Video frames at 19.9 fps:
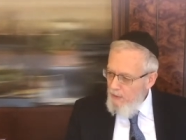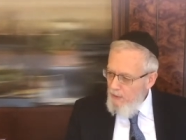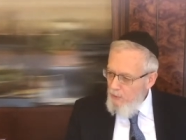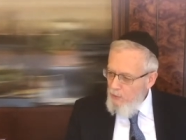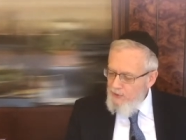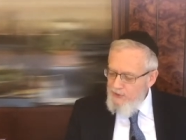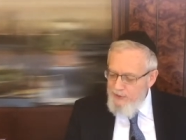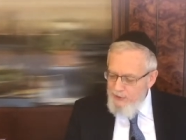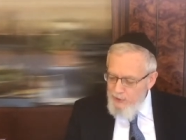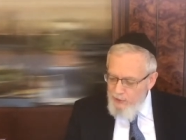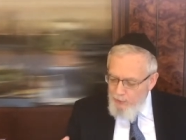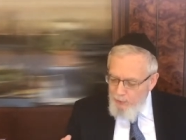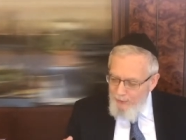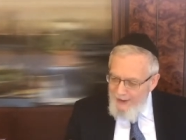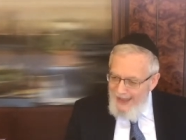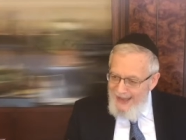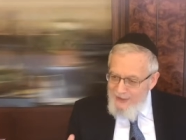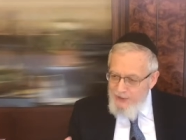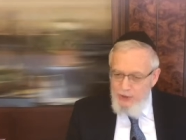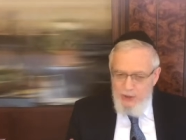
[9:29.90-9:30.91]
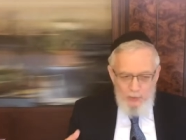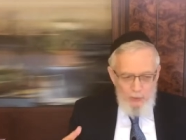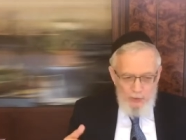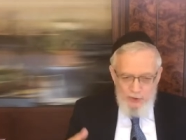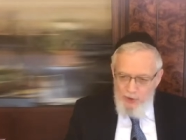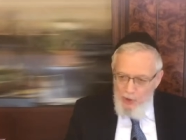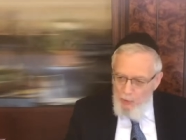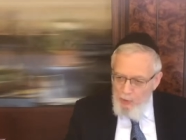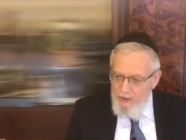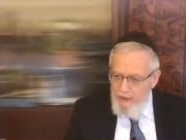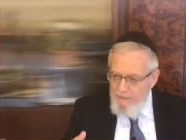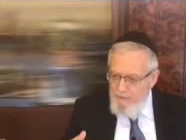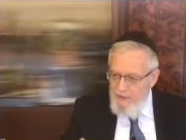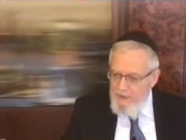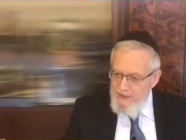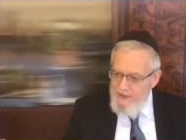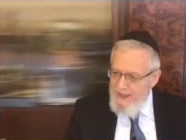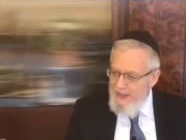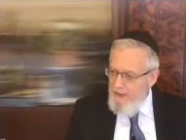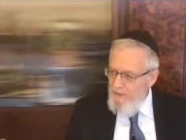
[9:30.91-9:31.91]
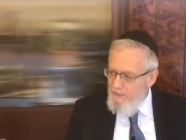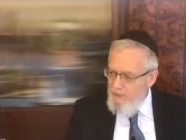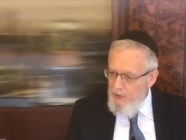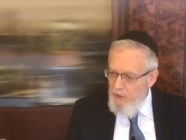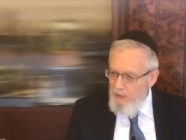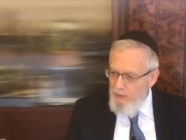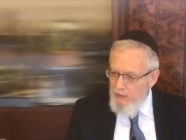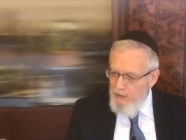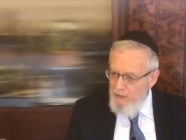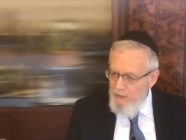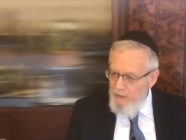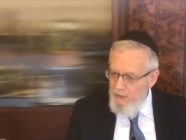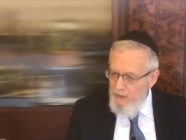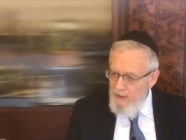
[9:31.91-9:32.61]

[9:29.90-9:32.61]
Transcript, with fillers: Because creation was only for the sake of Torah.